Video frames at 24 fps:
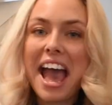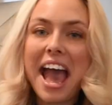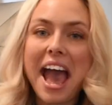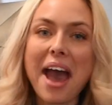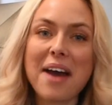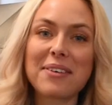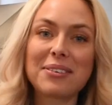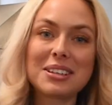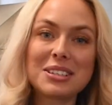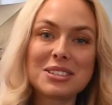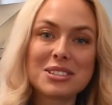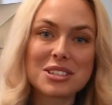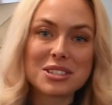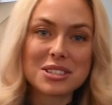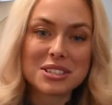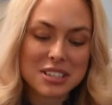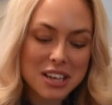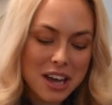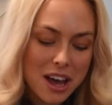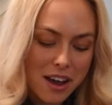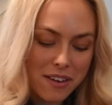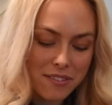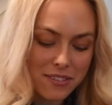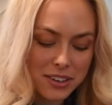I will just
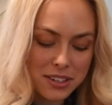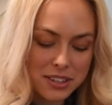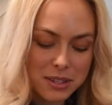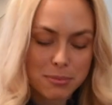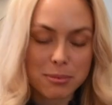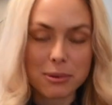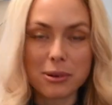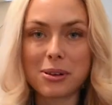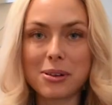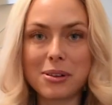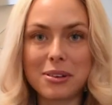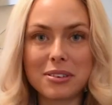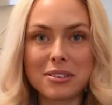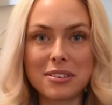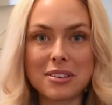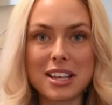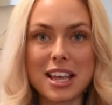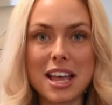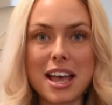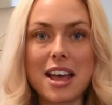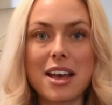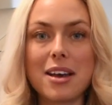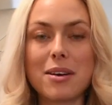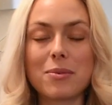cover the bowl
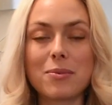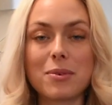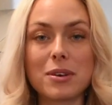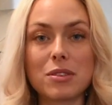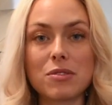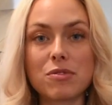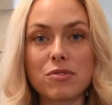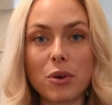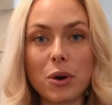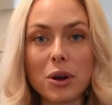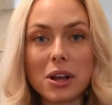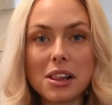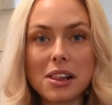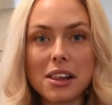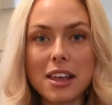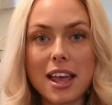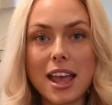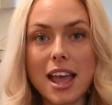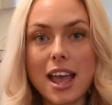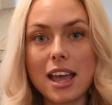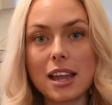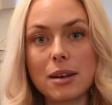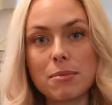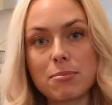with foil
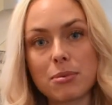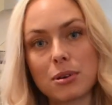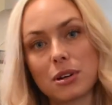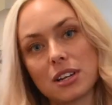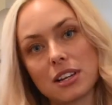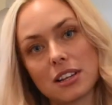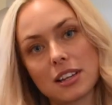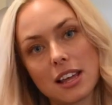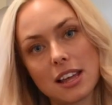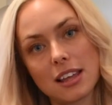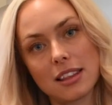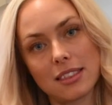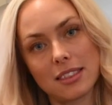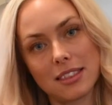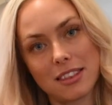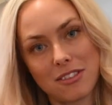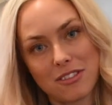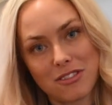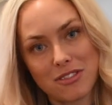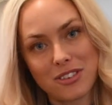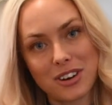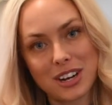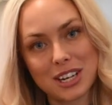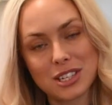and put it in the
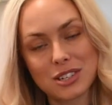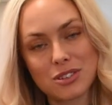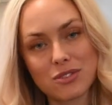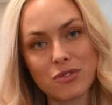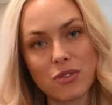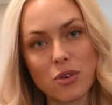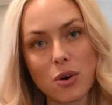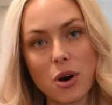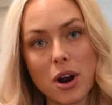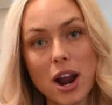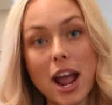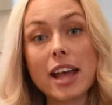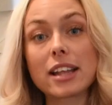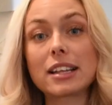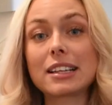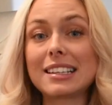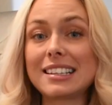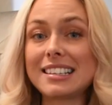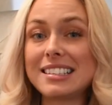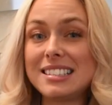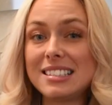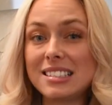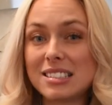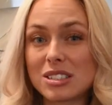fridge for at
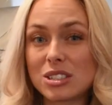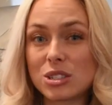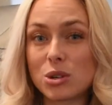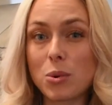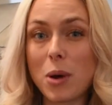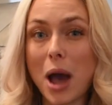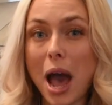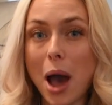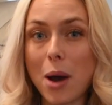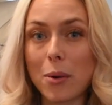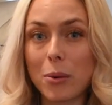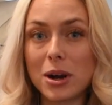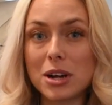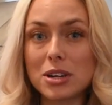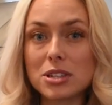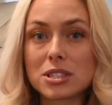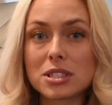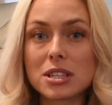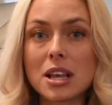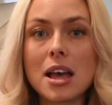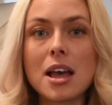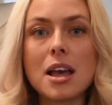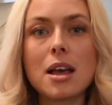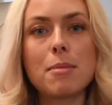least 2 hours,
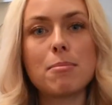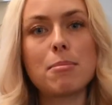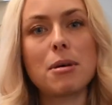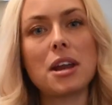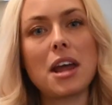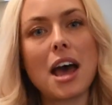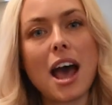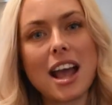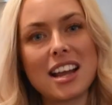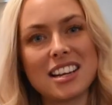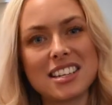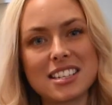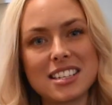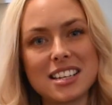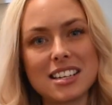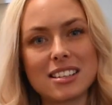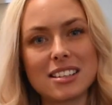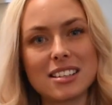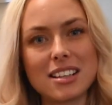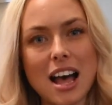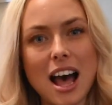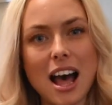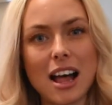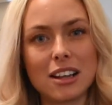but
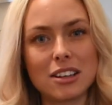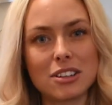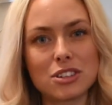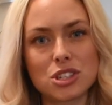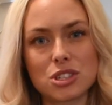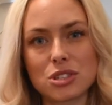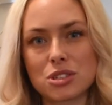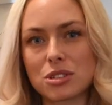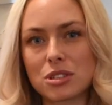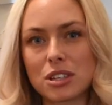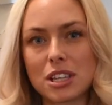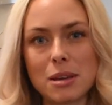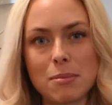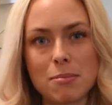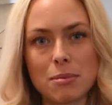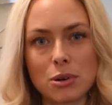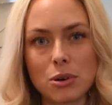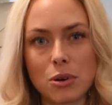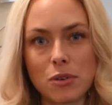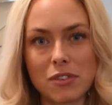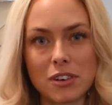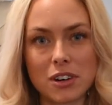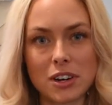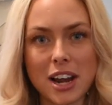ideal I'll just keep it
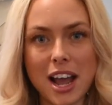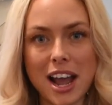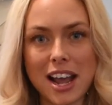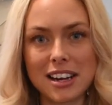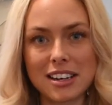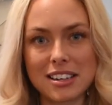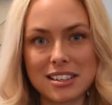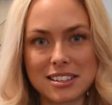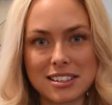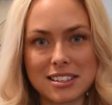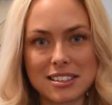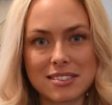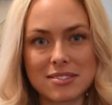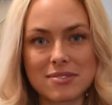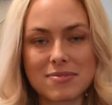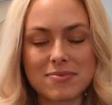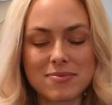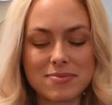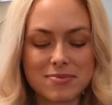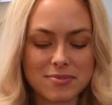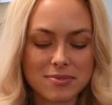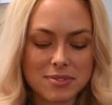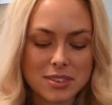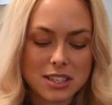overnight
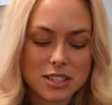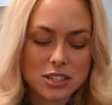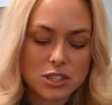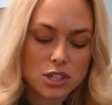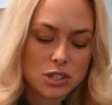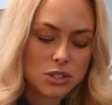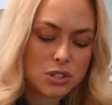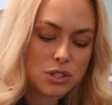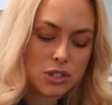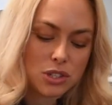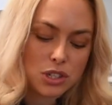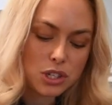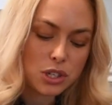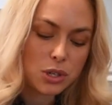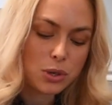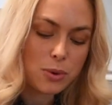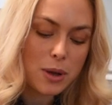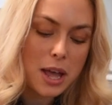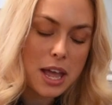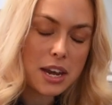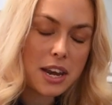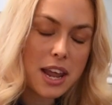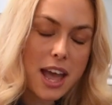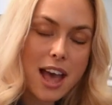just
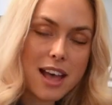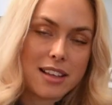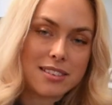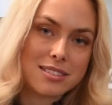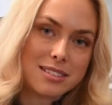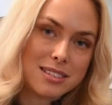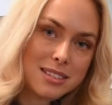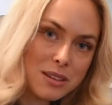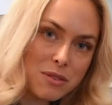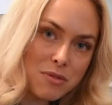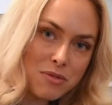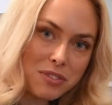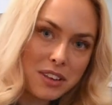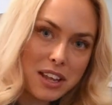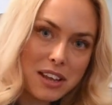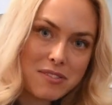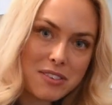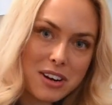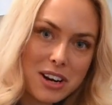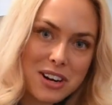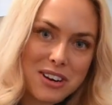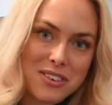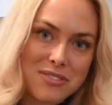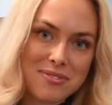to enhance the
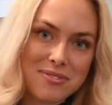flavor.